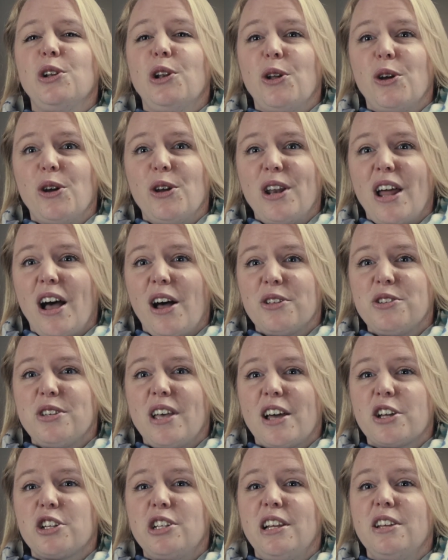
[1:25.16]
to learn how
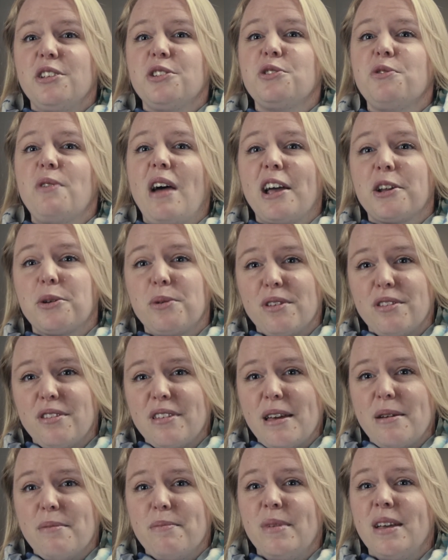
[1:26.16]
to actually interact with
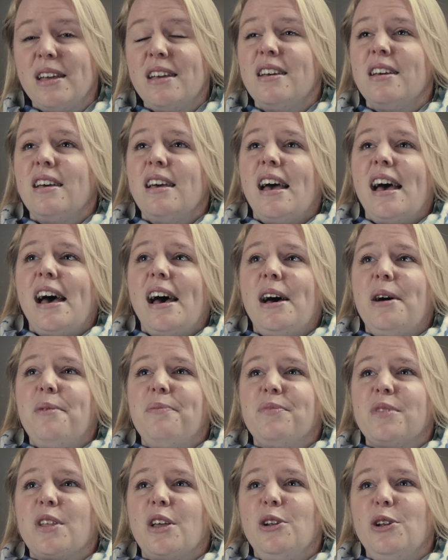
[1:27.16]
them,
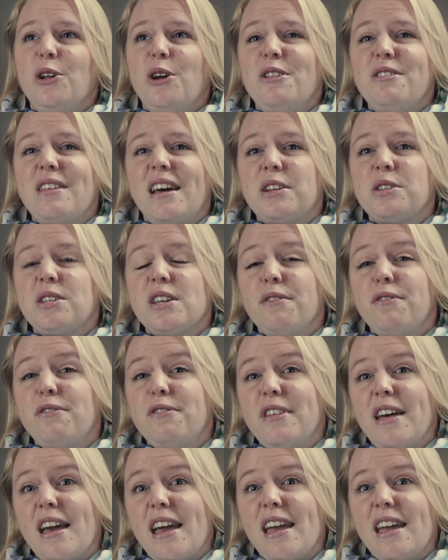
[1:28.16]
learn that if
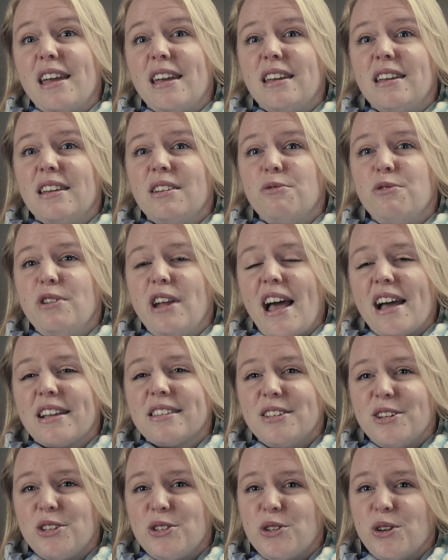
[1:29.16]
they
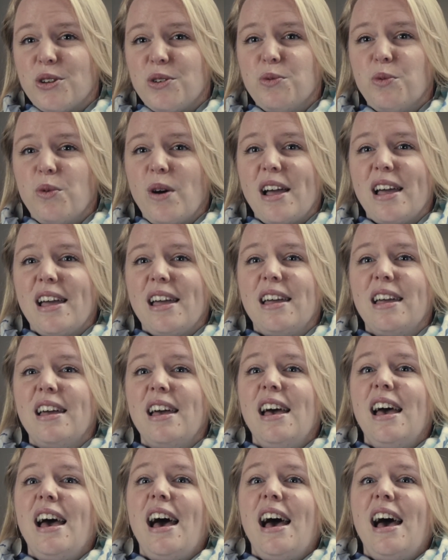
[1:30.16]
react in a certain way,